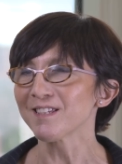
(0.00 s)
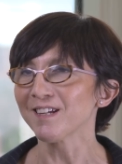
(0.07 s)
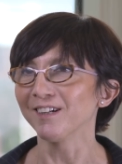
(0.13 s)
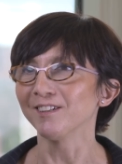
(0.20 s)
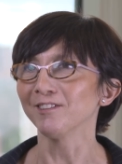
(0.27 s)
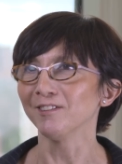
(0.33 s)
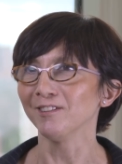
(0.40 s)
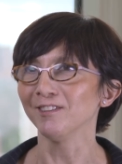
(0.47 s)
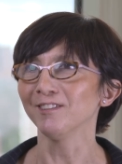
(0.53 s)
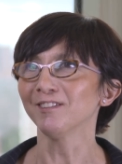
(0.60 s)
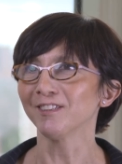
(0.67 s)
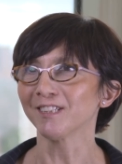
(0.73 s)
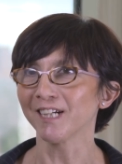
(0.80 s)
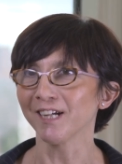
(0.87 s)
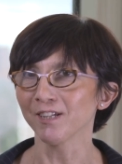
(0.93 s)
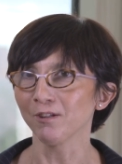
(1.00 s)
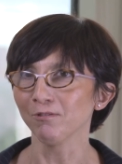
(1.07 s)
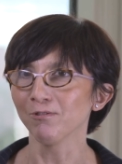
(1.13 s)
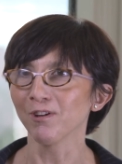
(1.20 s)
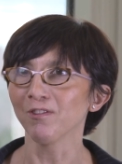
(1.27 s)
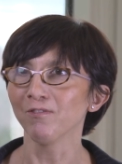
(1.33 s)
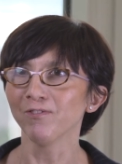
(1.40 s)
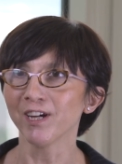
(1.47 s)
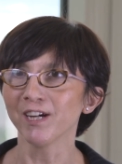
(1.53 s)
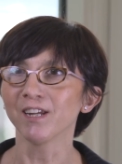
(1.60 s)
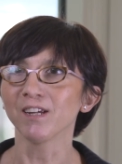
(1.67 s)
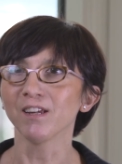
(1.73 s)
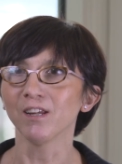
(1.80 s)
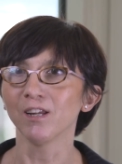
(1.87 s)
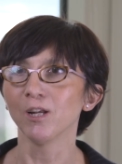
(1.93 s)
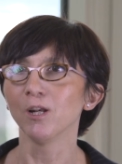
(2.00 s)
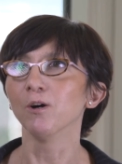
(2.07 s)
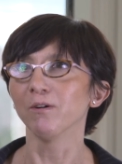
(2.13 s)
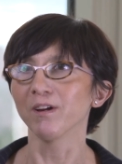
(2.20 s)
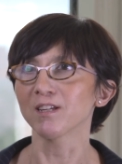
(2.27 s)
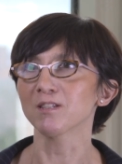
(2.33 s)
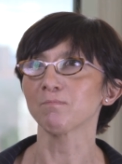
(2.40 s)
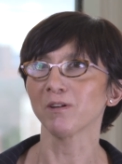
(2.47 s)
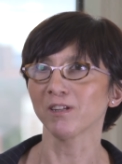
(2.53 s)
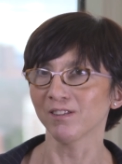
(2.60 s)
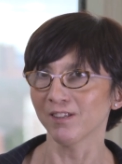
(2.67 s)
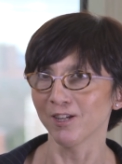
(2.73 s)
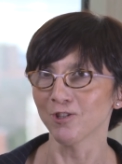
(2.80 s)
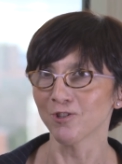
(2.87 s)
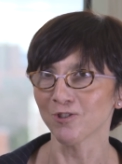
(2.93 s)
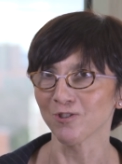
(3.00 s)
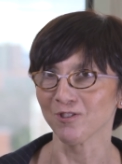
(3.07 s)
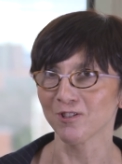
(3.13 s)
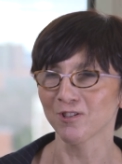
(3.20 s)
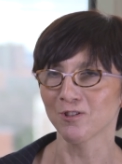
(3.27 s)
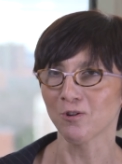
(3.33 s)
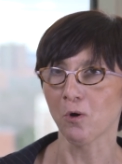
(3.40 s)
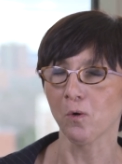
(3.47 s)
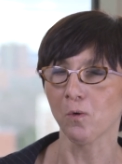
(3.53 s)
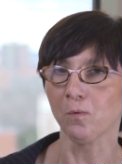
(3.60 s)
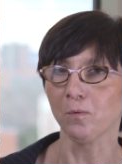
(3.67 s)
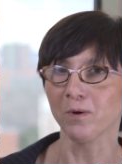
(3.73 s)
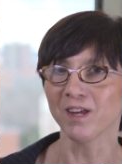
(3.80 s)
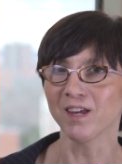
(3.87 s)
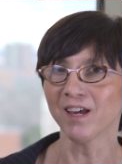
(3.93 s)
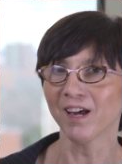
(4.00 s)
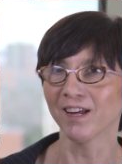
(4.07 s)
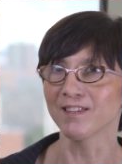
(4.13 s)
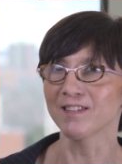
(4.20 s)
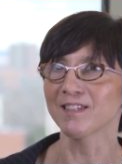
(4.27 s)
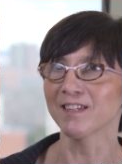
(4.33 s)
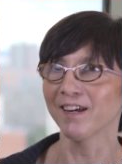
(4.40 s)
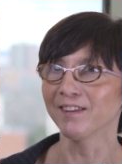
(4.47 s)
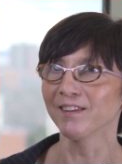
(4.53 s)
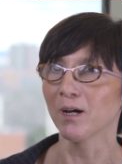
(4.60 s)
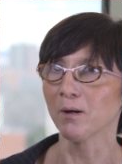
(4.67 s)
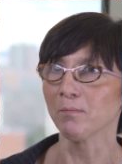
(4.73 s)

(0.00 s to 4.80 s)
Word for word: started this trial with very low expectations. So we had set